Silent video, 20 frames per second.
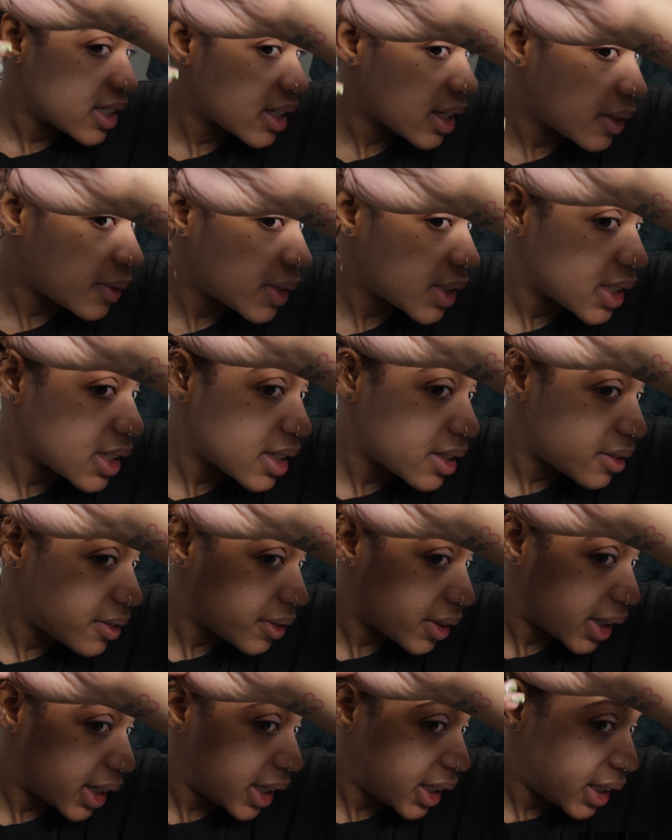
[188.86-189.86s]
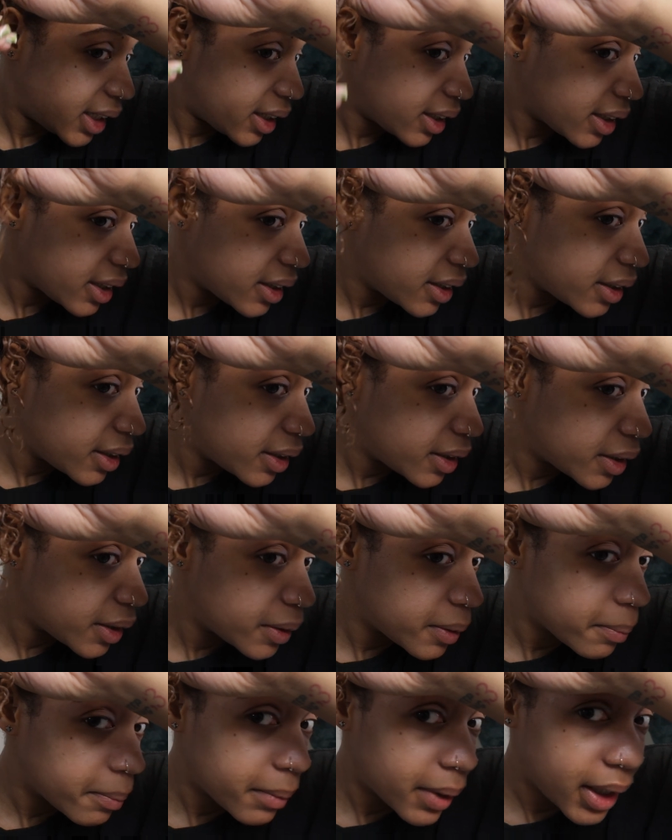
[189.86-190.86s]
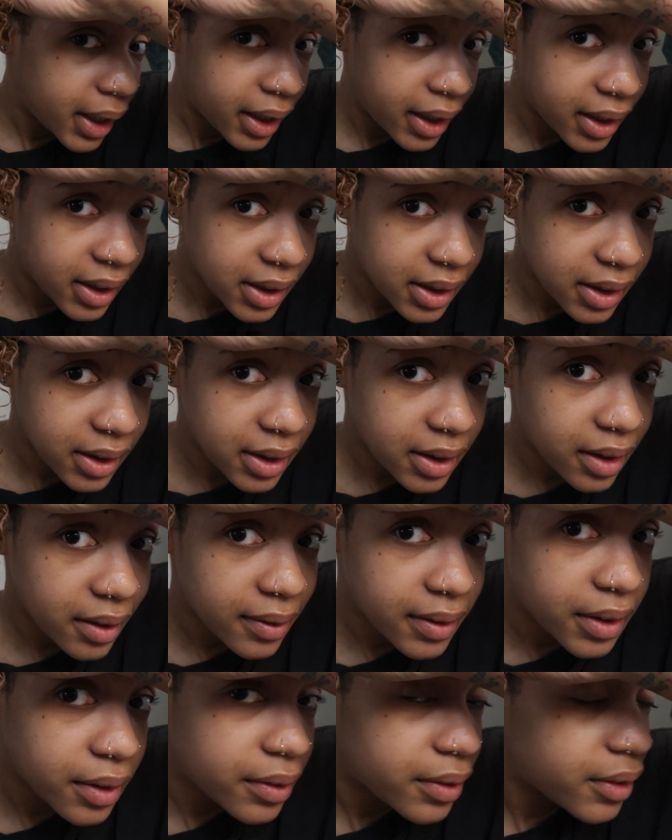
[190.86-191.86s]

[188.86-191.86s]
is how it's defining my ends and stuff so